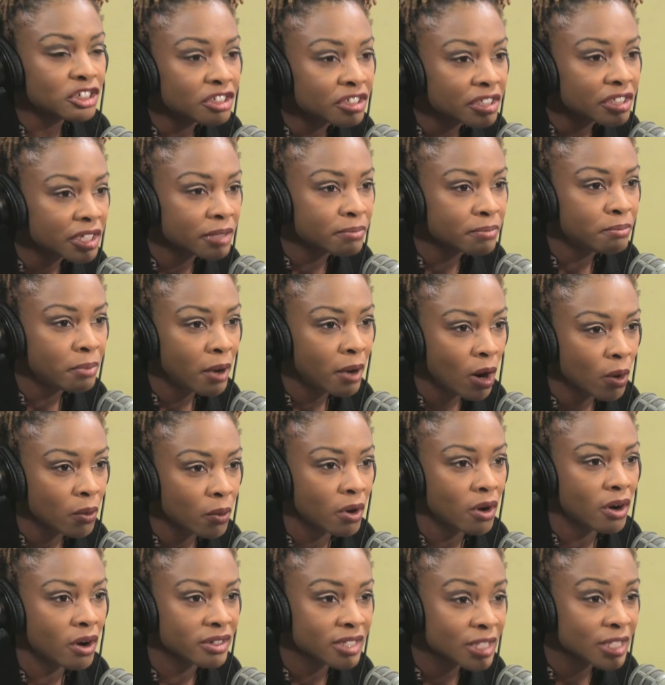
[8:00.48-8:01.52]
earning
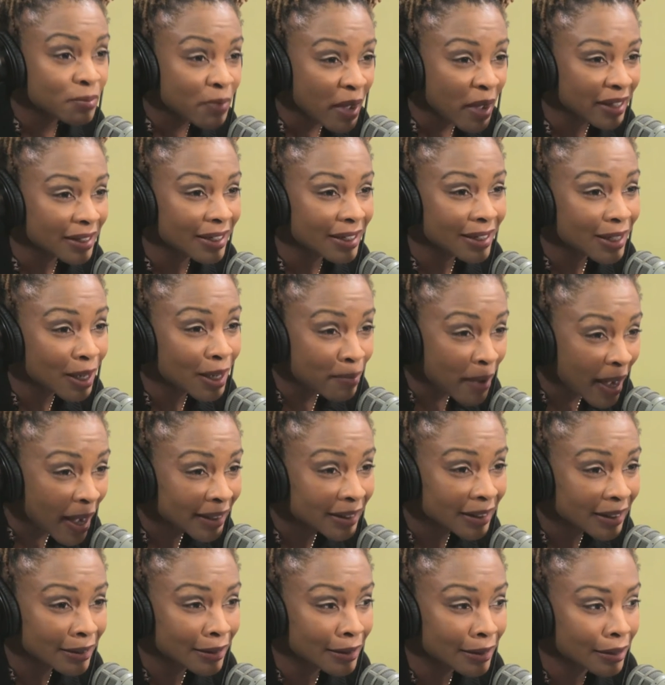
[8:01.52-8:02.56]
power or spending
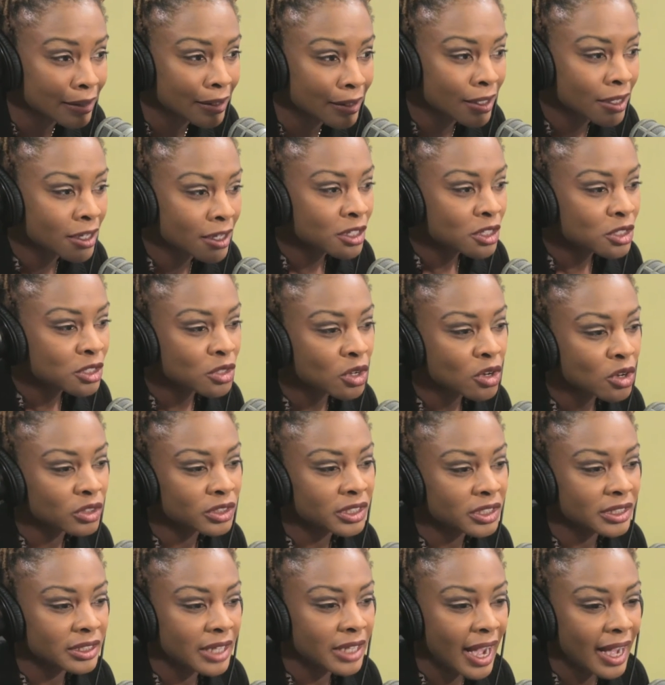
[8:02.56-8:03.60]
capacity. Mm-hmm.
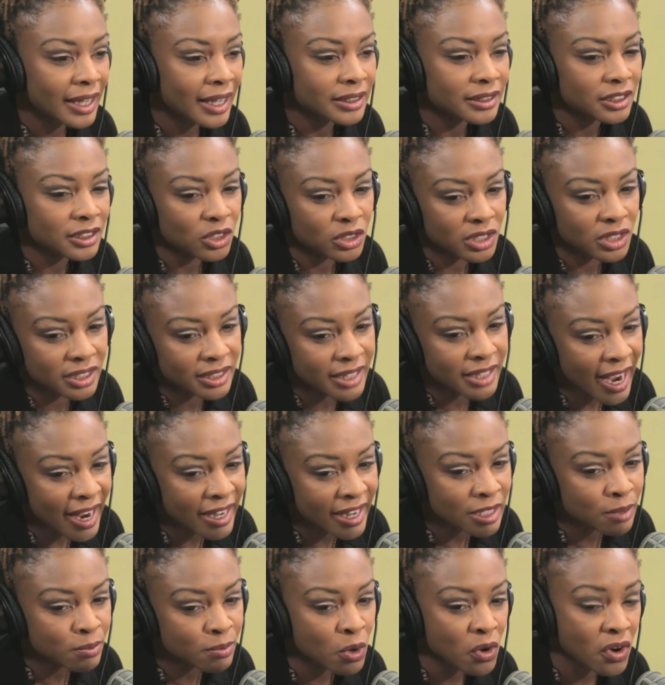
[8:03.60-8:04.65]
So the uh, so the
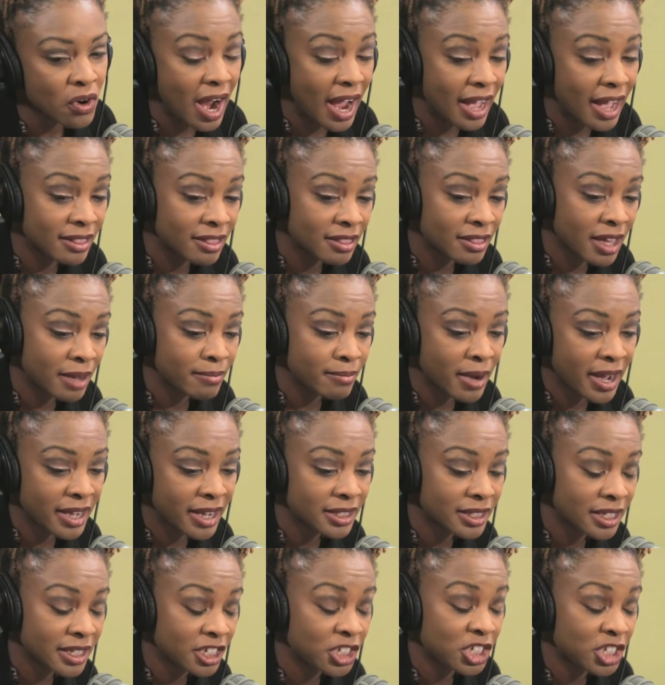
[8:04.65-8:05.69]
diaspora, and then by
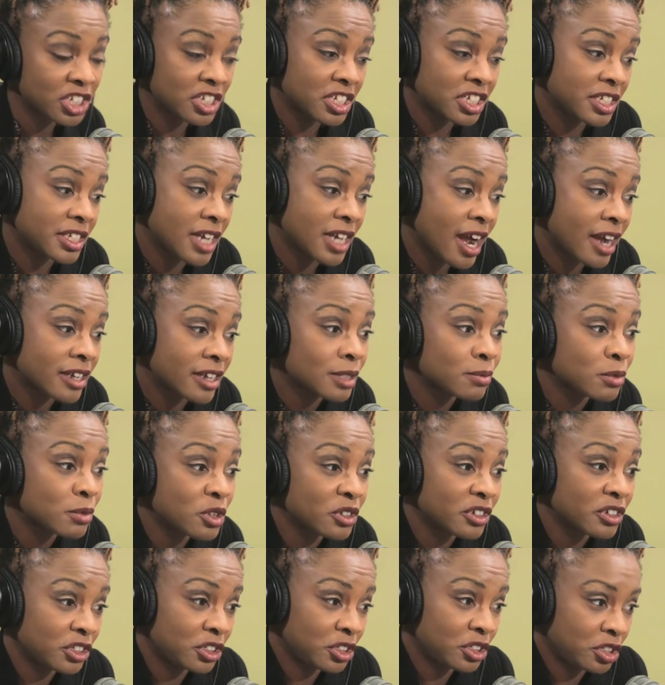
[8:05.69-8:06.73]
extension the
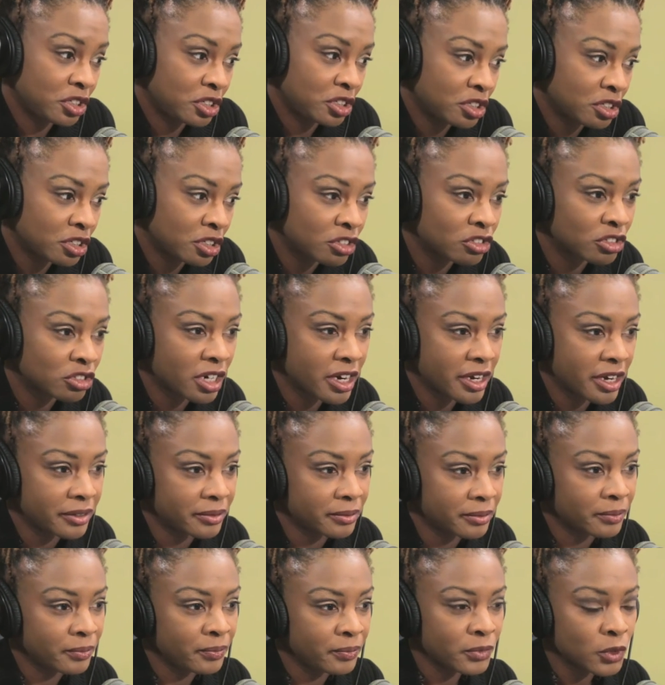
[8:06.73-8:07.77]
diaspora's
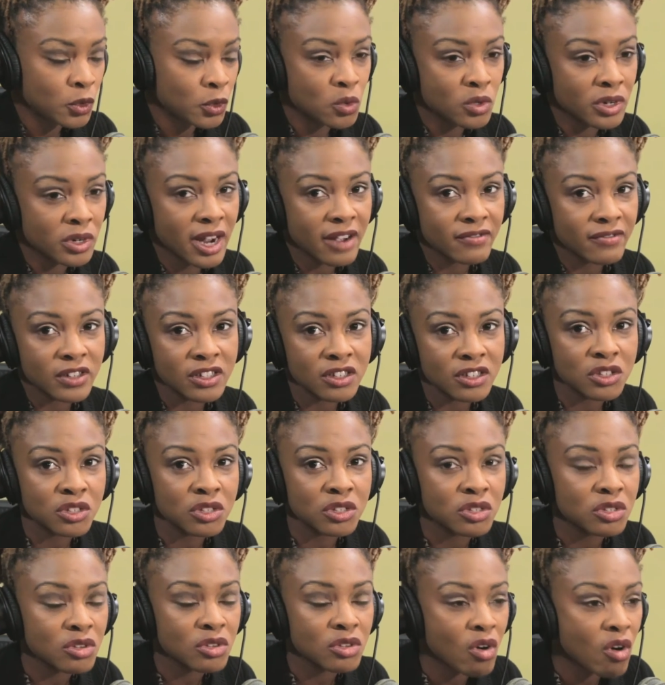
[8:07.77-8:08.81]
children, who never
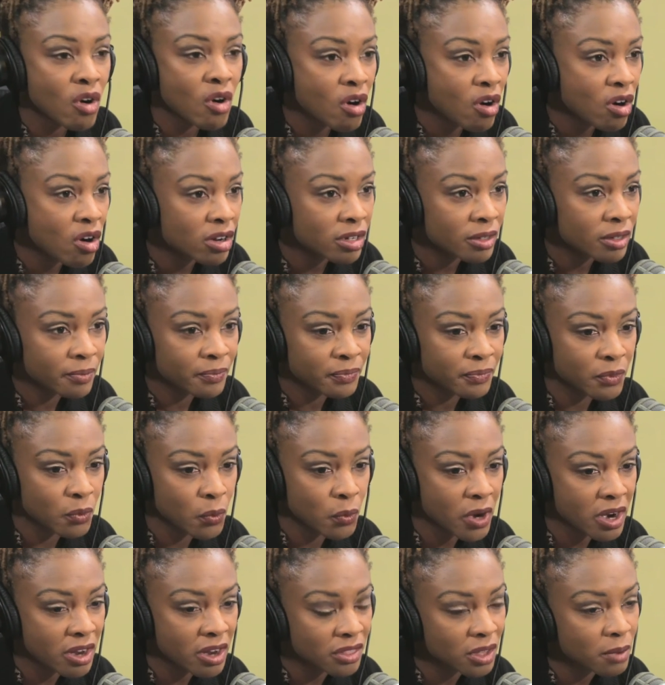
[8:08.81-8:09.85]
saw
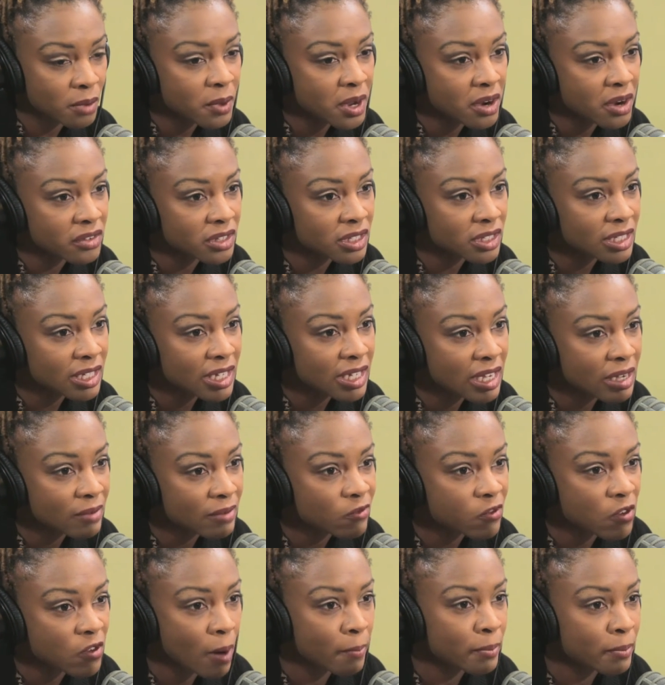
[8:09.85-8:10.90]
where their parents
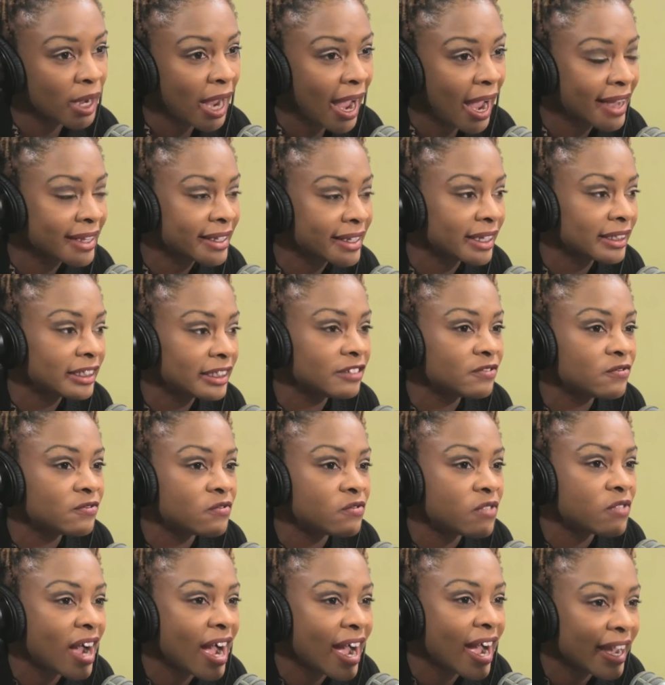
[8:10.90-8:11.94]
came from, but
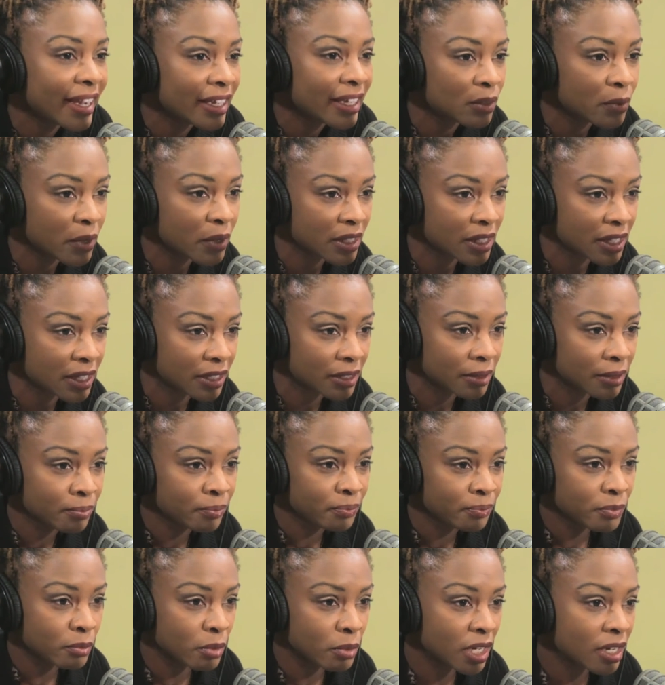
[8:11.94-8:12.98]
identified That's with right. it
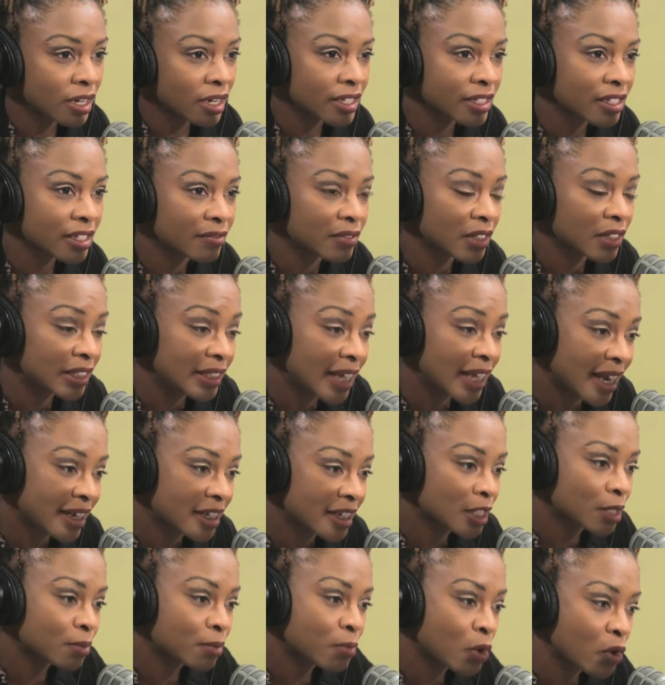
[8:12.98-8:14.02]
because of the
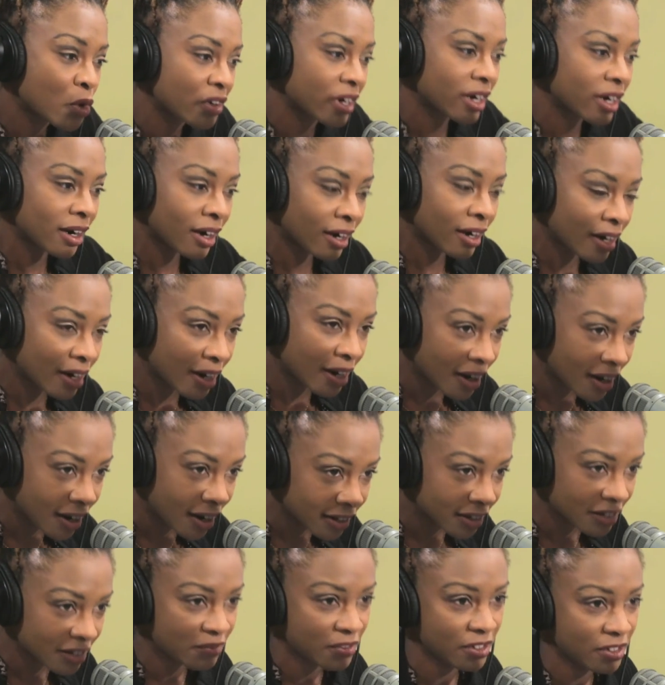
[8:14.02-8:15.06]
diasporic
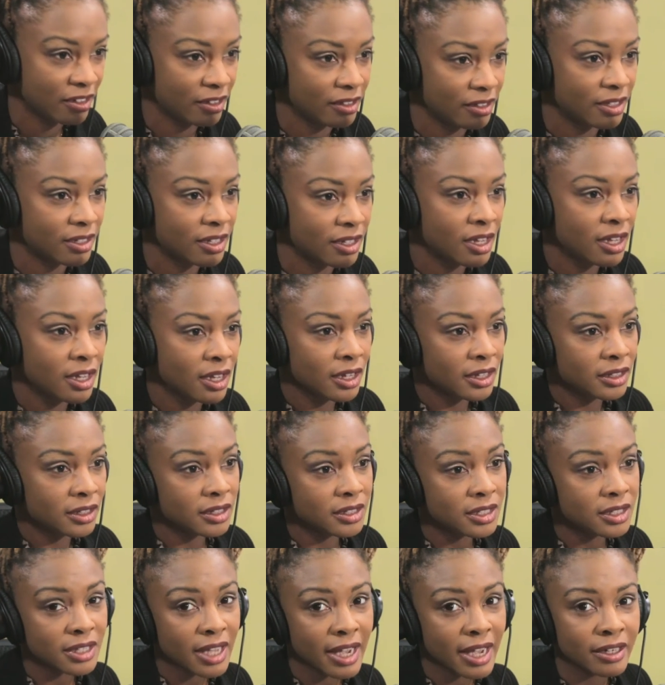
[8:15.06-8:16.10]
carnivals,
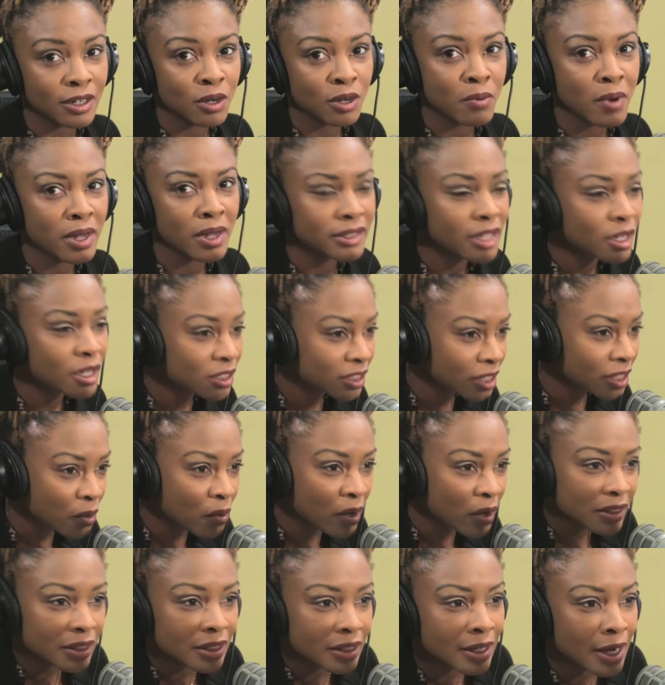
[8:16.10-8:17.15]
decided well they, they
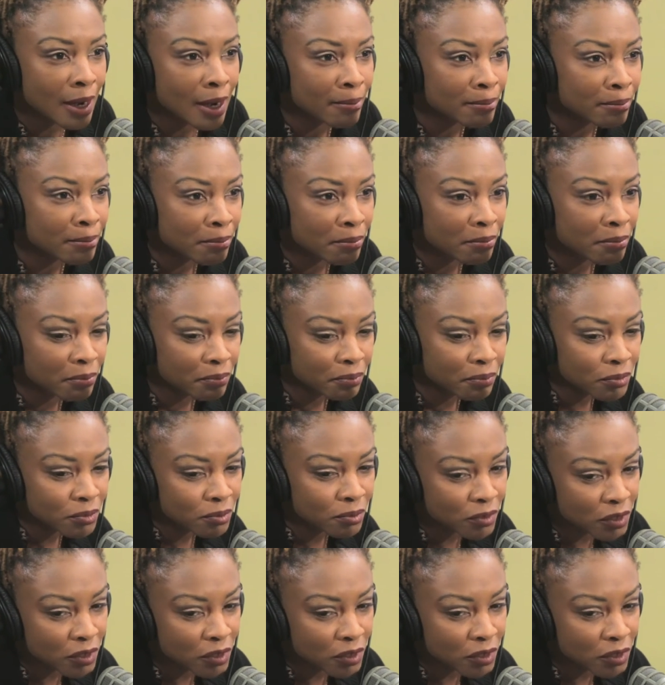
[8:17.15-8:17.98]
want to come